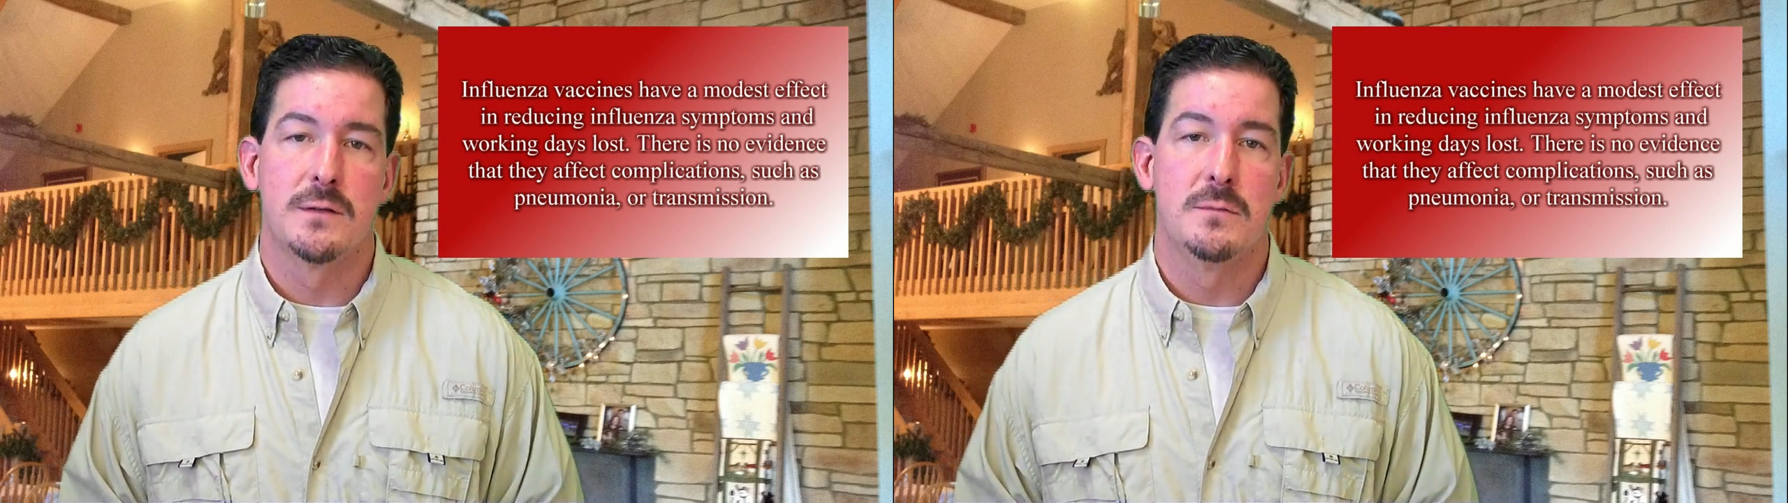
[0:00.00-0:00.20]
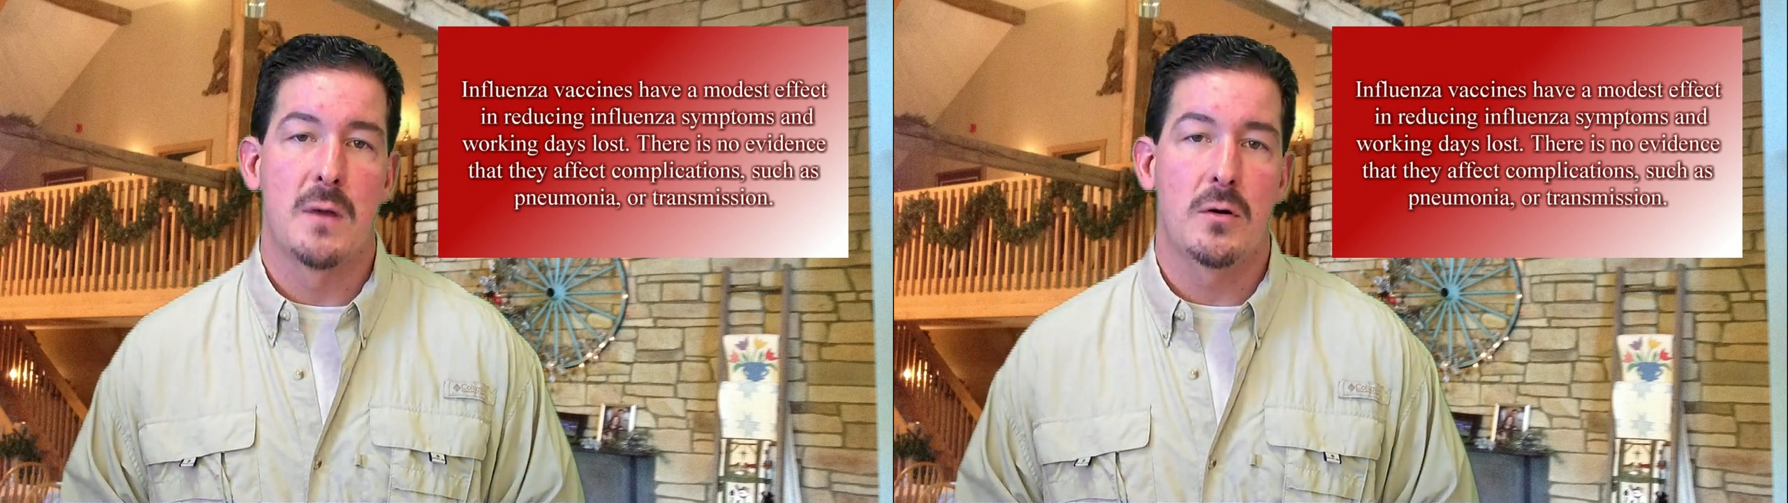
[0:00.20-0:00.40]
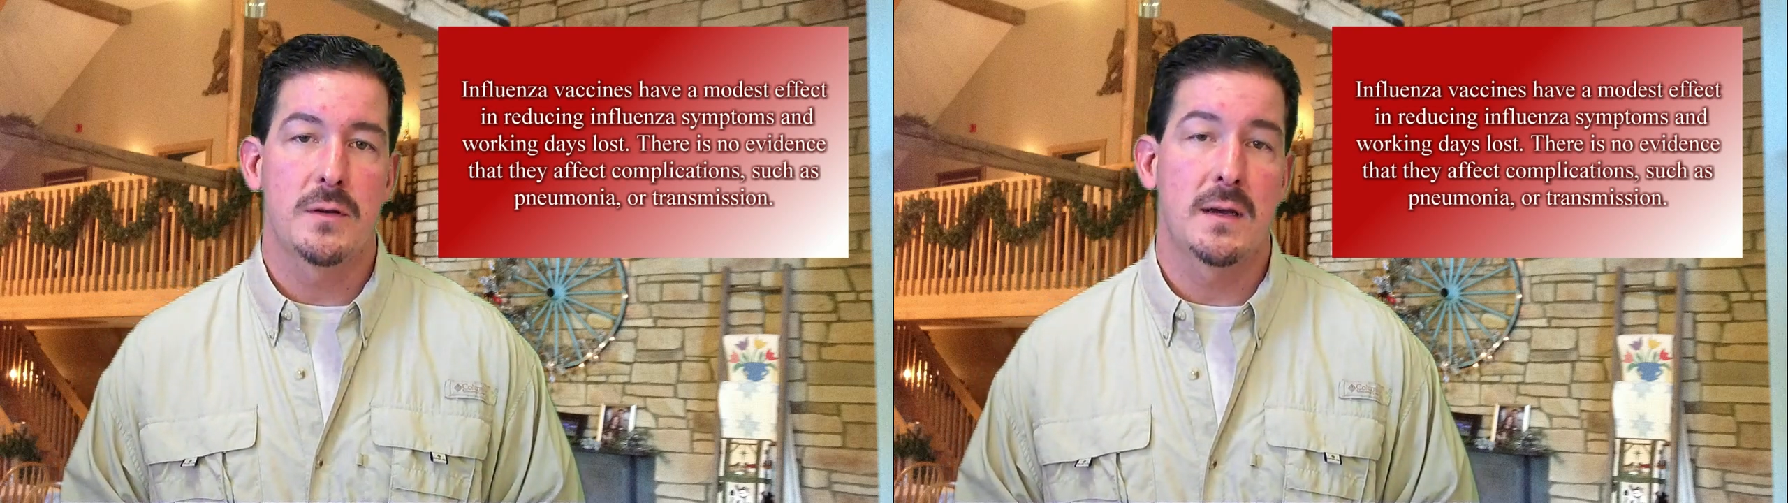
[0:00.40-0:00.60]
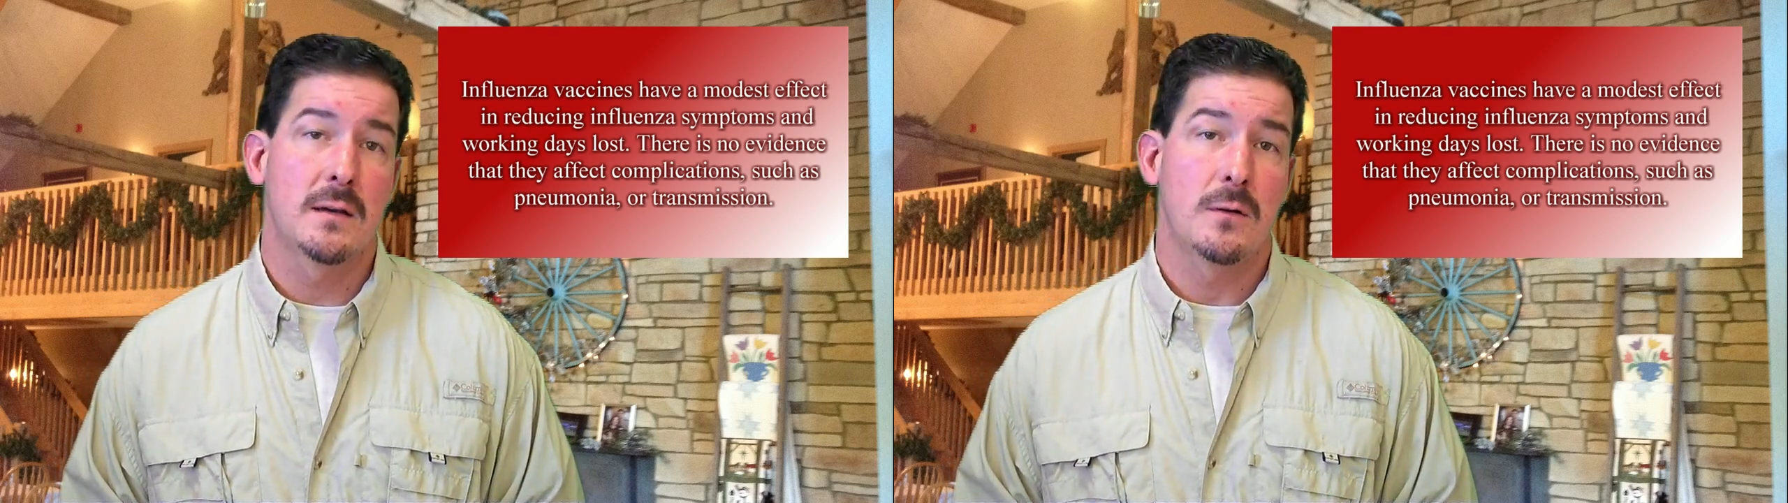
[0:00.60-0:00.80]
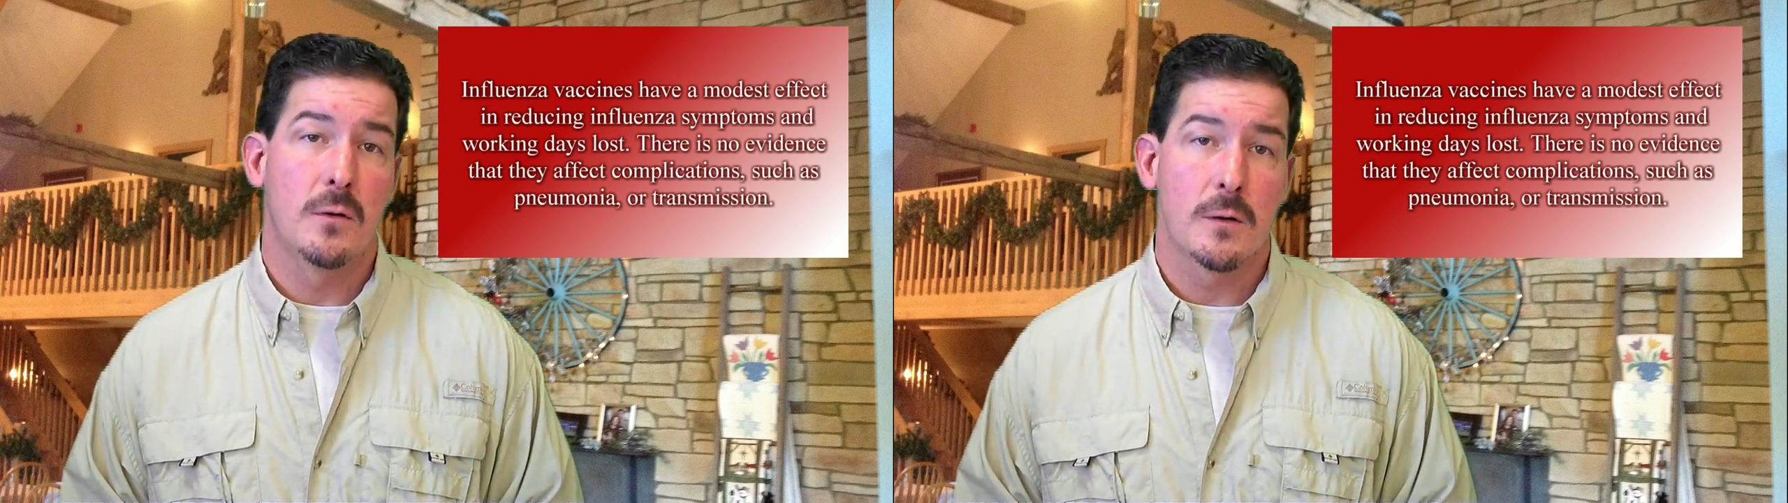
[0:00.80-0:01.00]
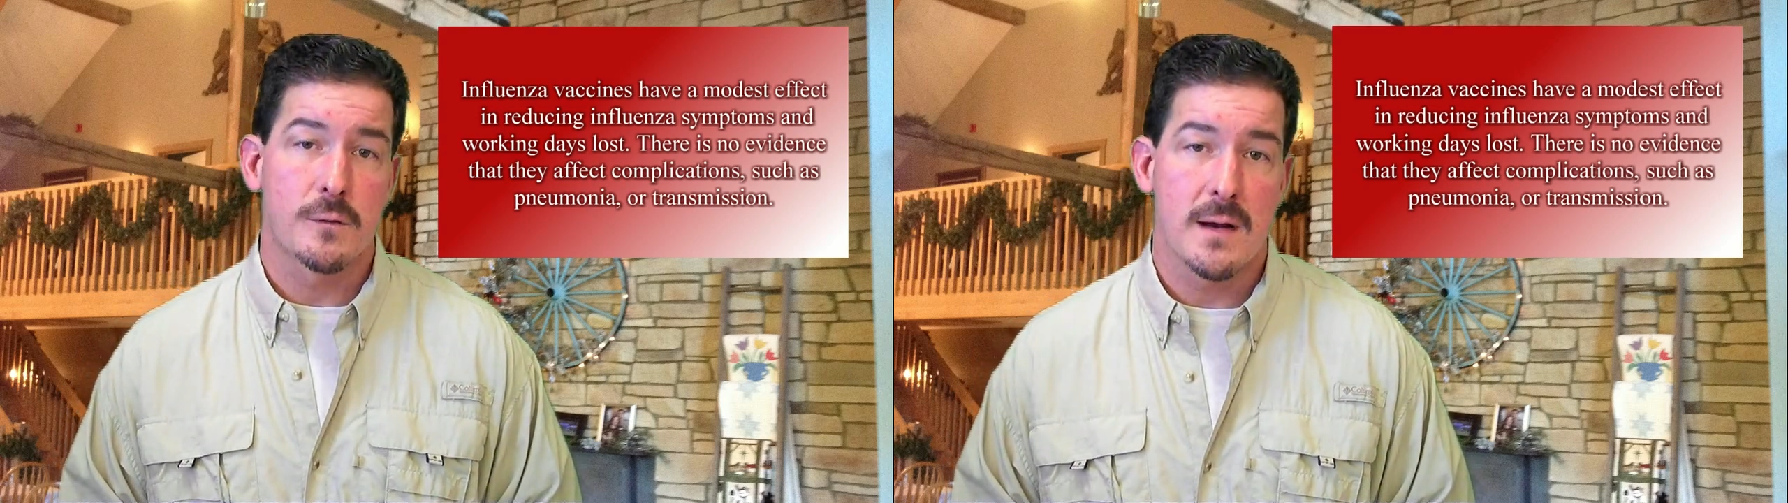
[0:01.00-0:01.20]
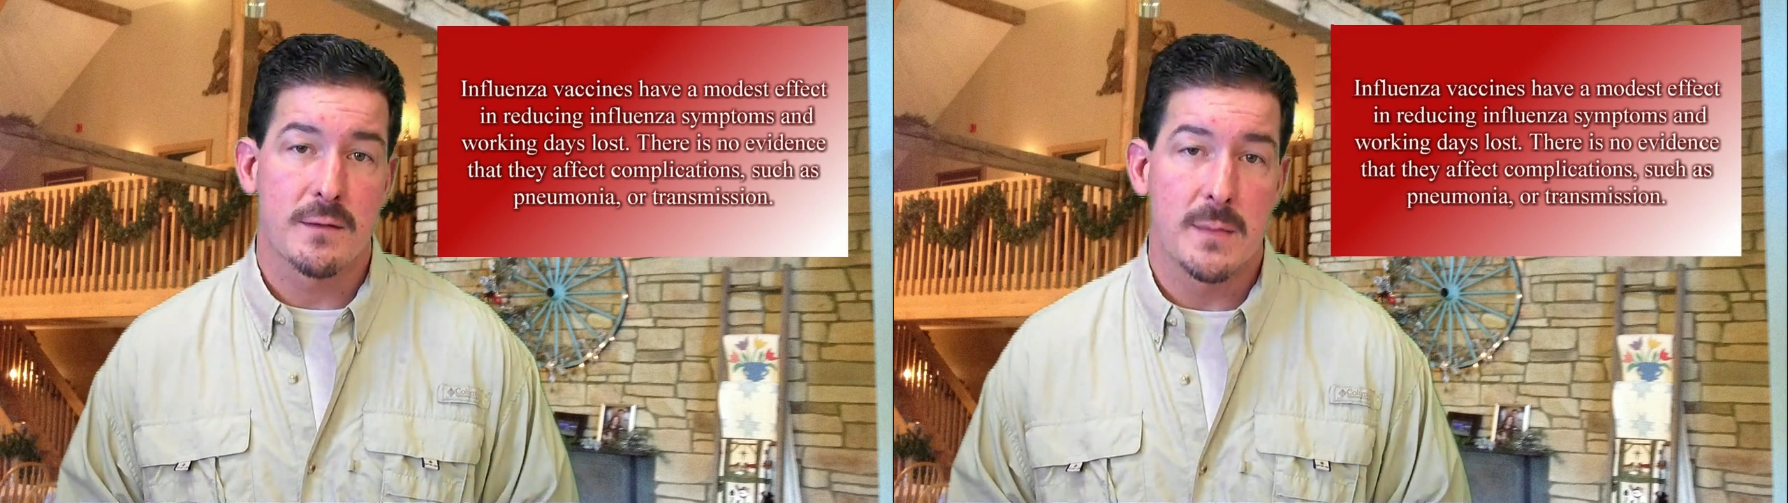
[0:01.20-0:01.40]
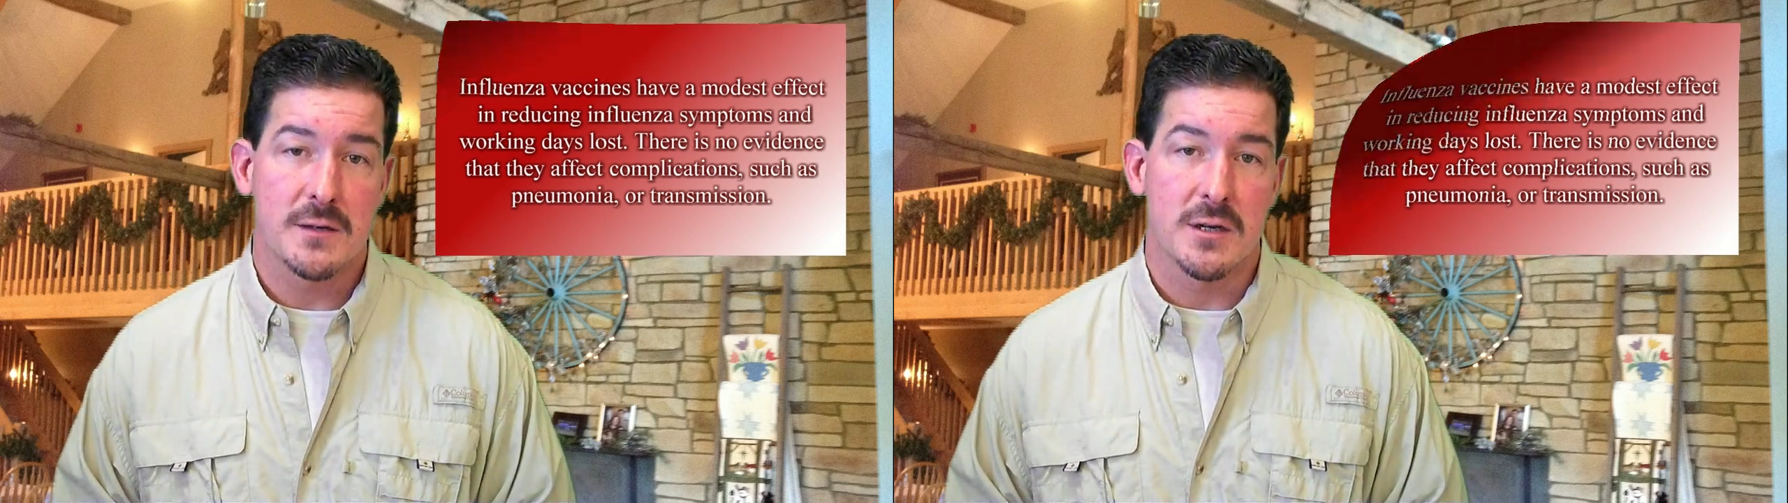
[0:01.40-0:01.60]
pneumonia or
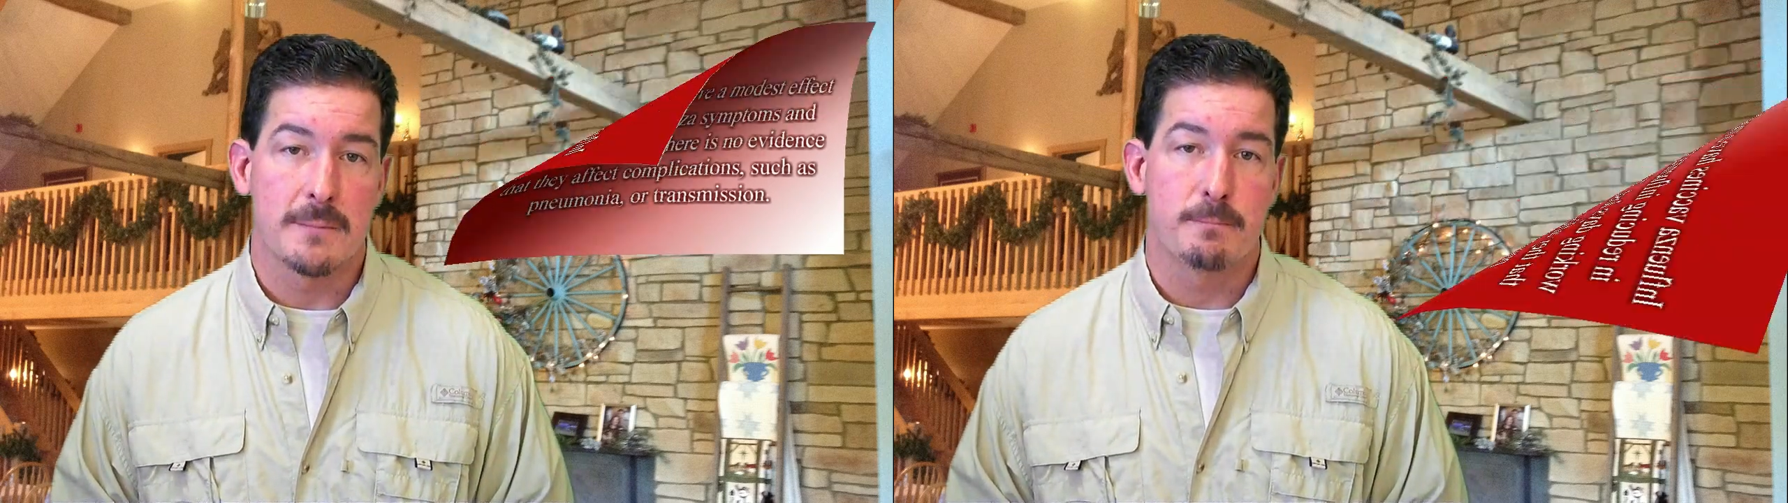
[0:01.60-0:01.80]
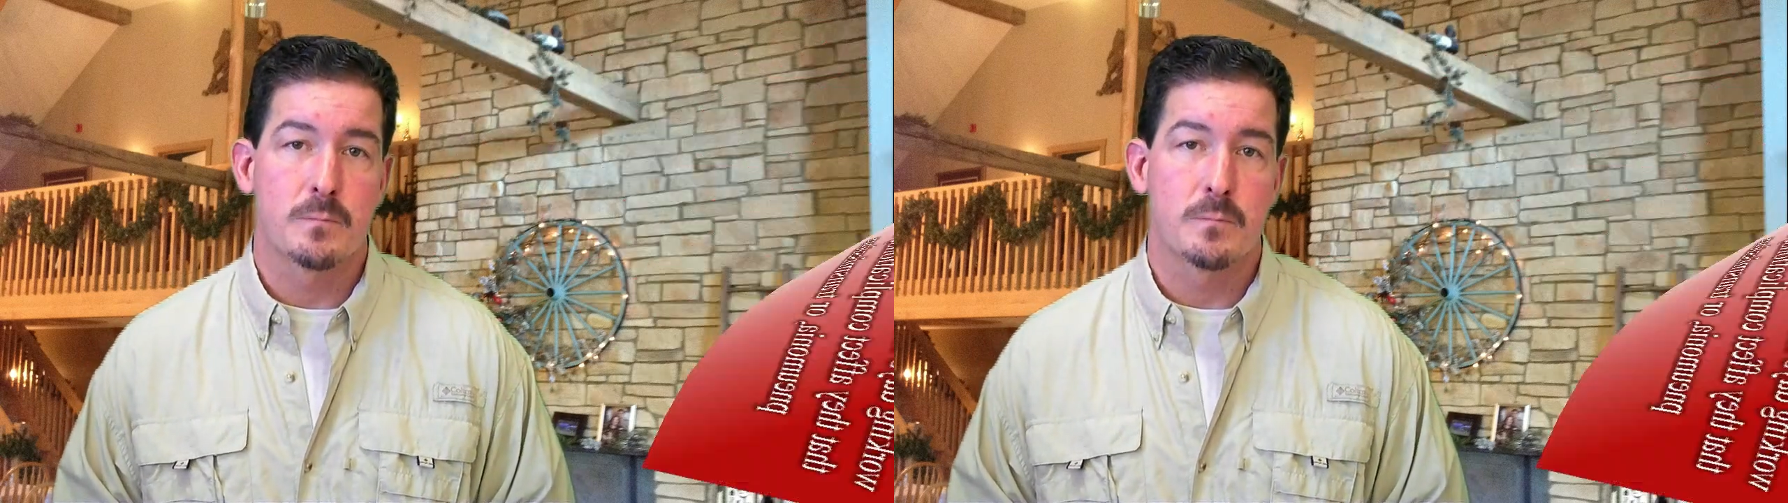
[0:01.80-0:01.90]
transmission.